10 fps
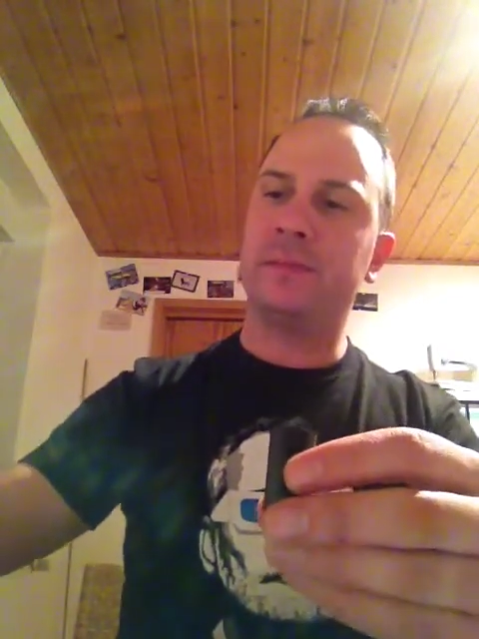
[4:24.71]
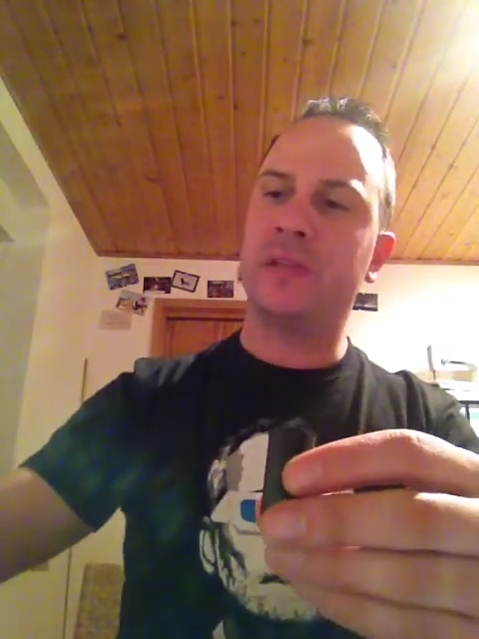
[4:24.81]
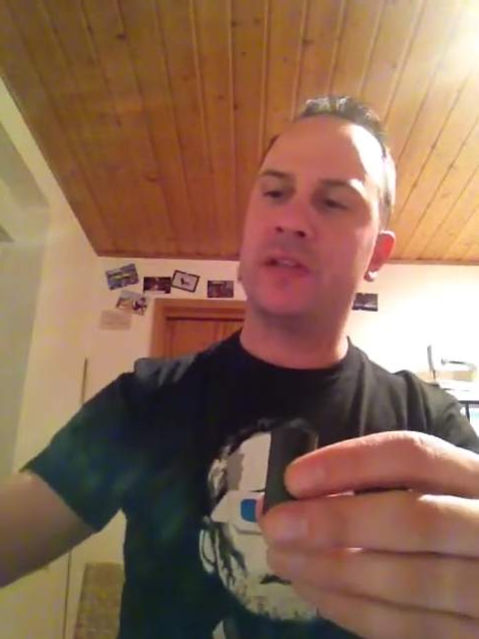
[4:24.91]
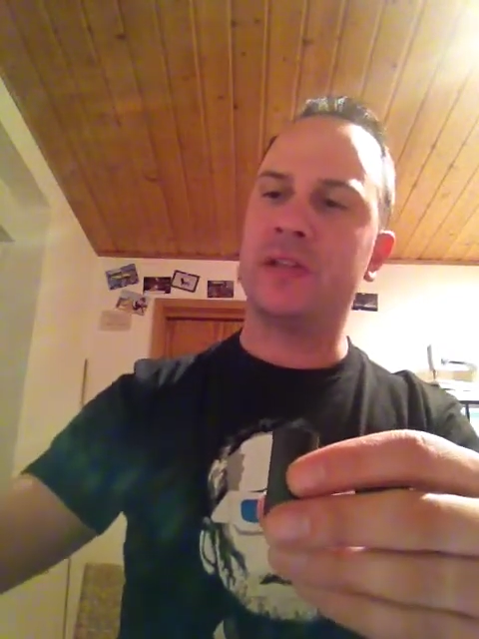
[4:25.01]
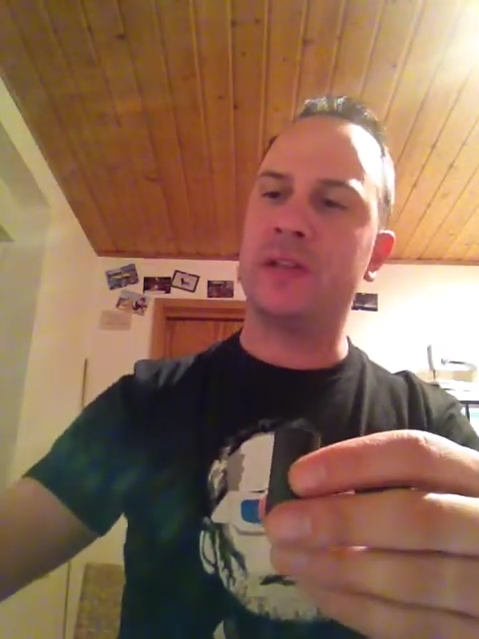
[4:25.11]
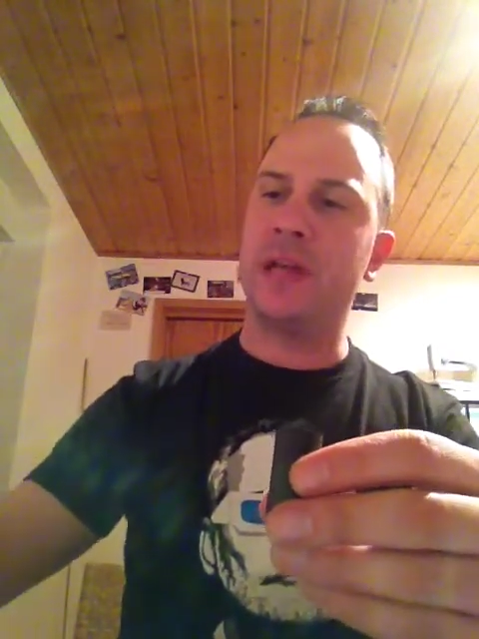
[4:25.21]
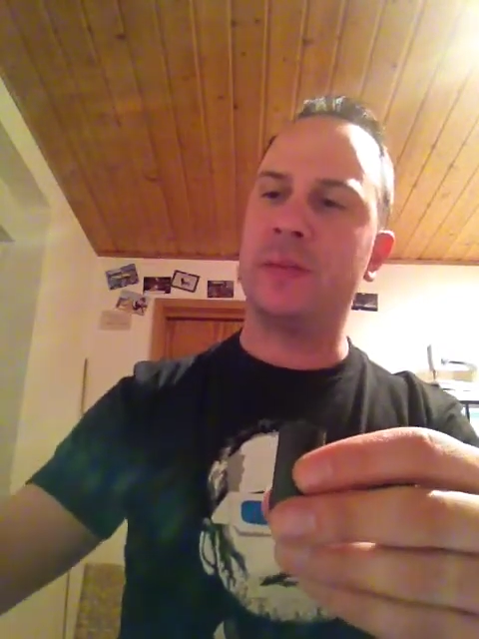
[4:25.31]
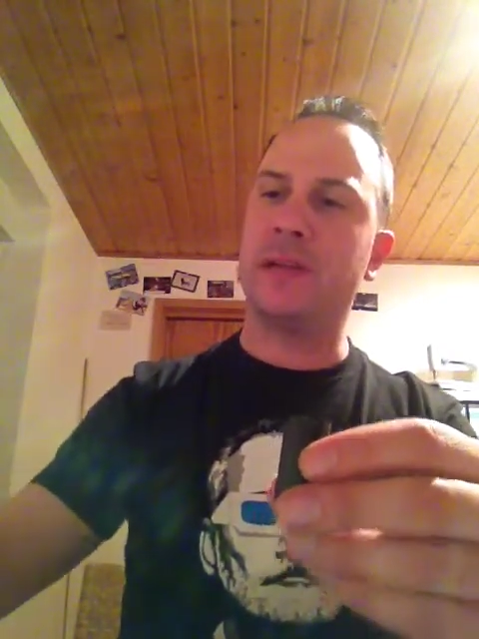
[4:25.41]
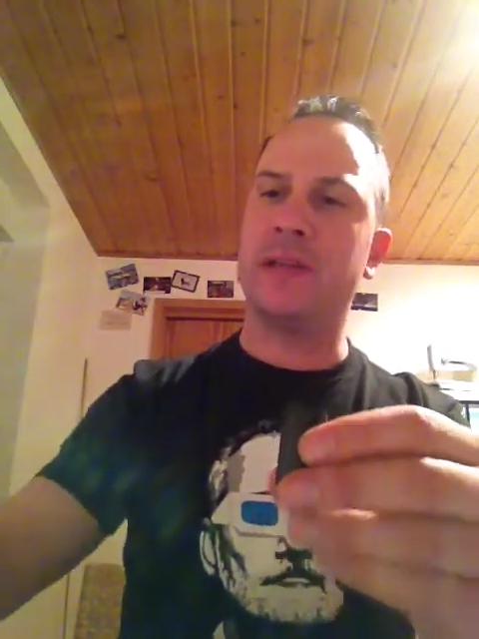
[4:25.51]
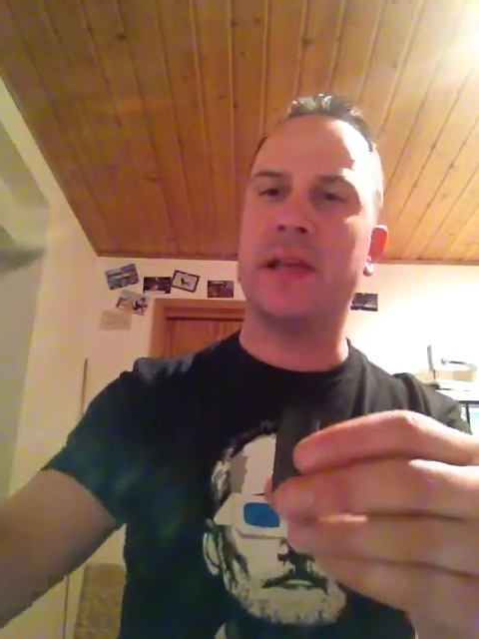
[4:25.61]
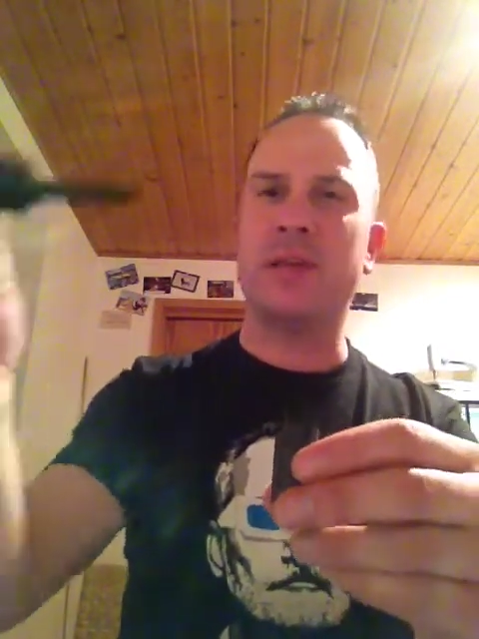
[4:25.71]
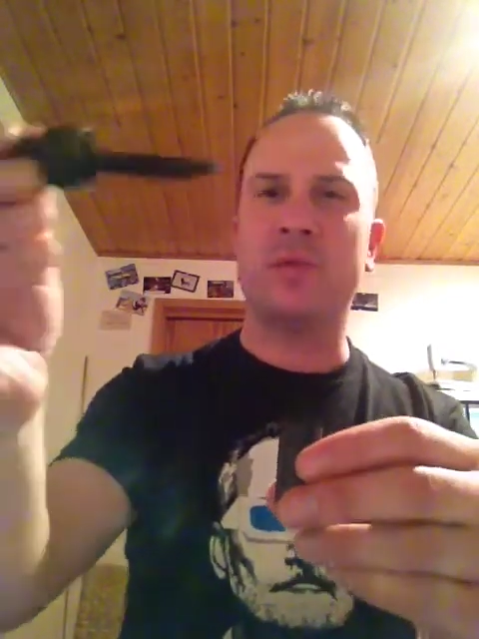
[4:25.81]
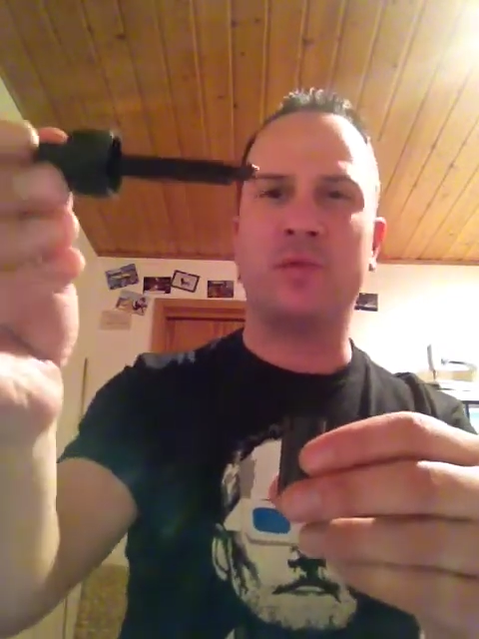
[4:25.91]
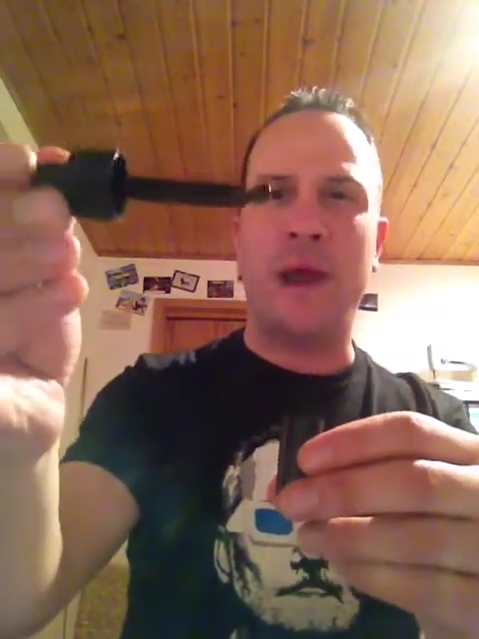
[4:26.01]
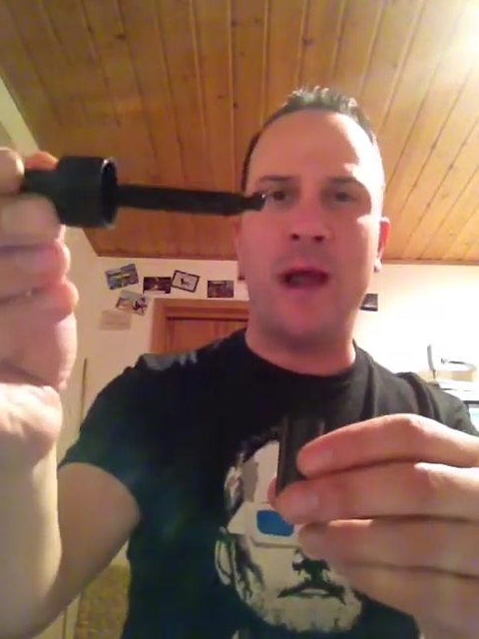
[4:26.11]
This is nice because it has a
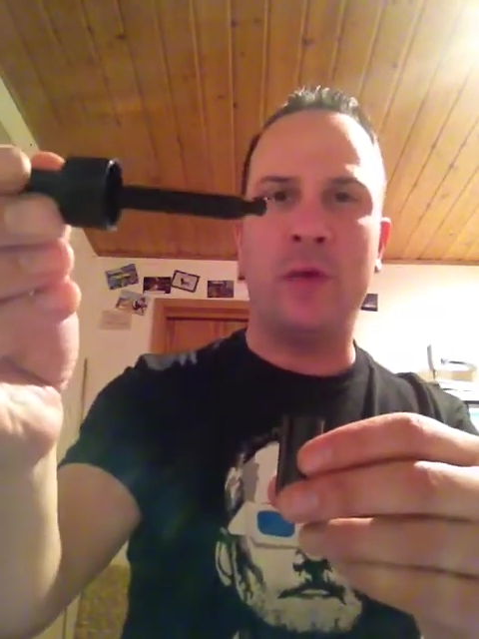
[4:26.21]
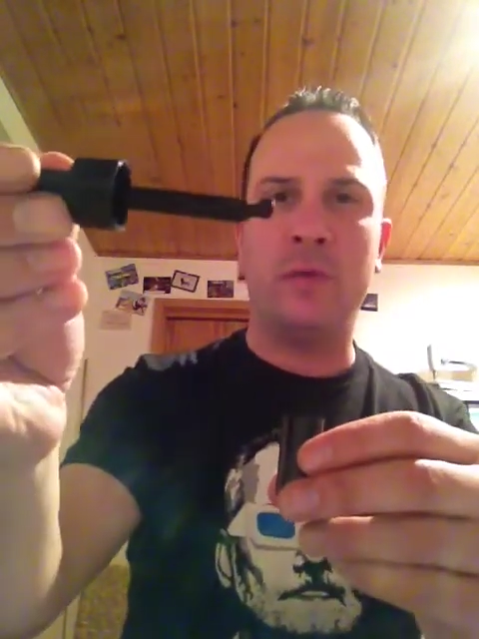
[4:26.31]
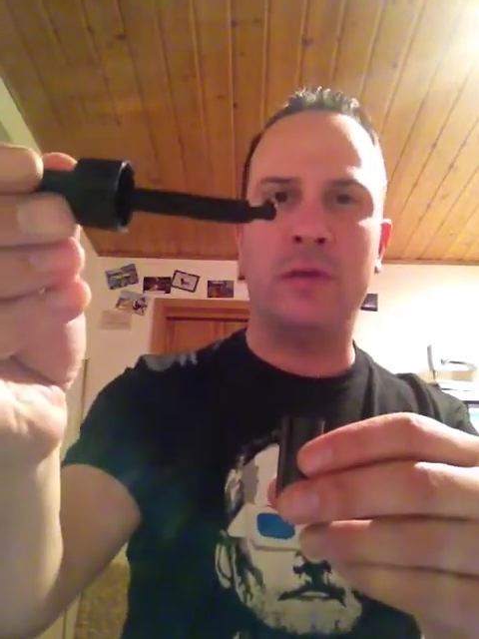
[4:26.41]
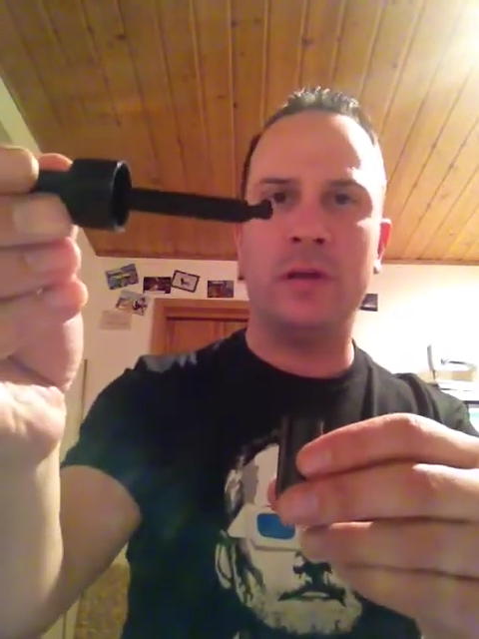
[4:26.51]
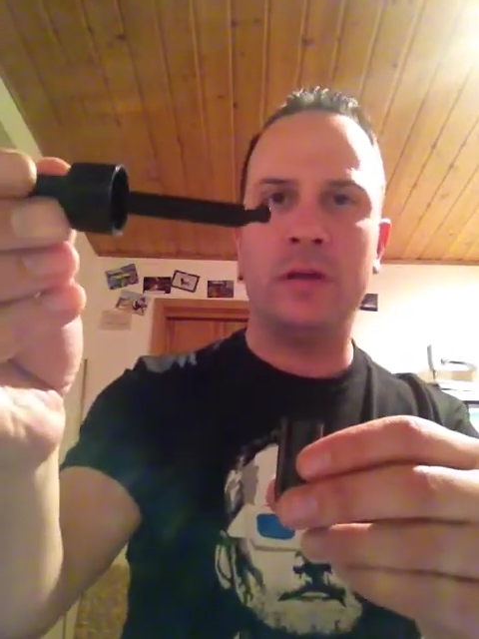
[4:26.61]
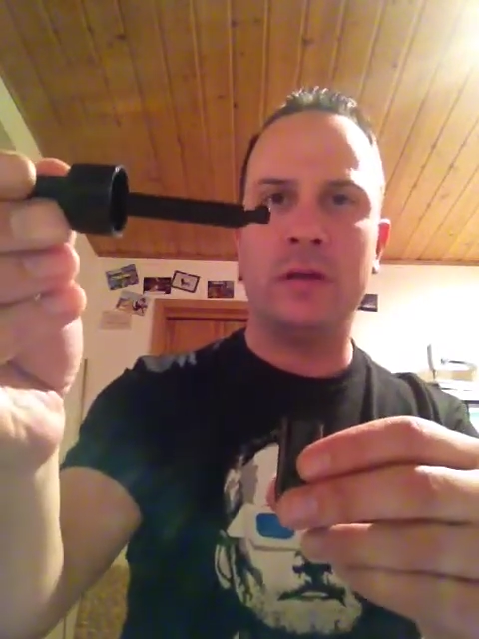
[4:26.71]
round